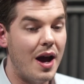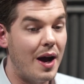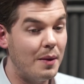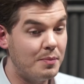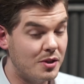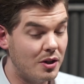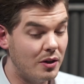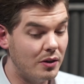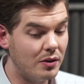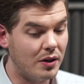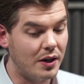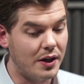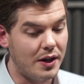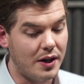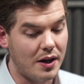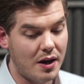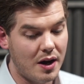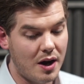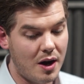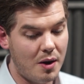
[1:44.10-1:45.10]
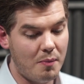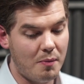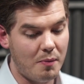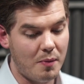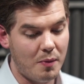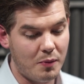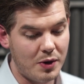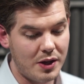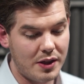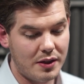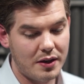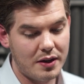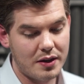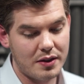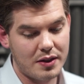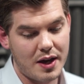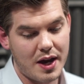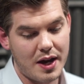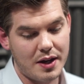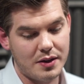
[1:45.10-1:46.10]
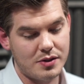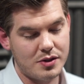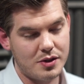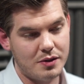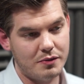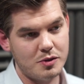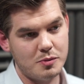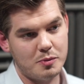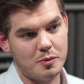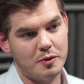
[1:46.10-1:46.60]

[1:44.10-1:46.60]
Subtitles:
Absolutely. We think that service